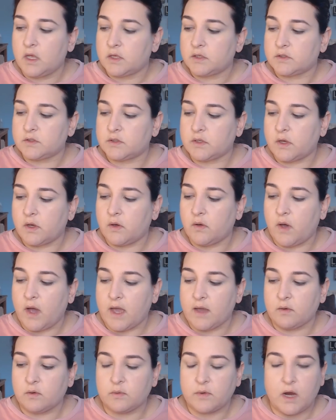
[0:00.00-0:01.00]
so
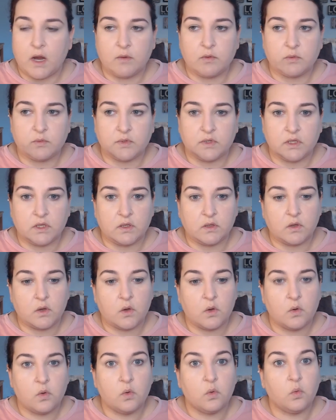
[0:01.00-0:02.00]
I will probably
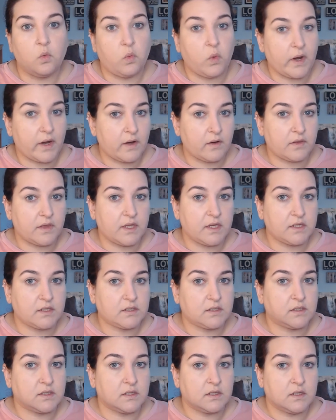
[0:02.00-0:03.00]
wear
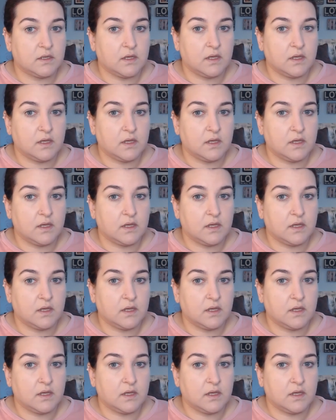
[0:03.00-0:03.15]
this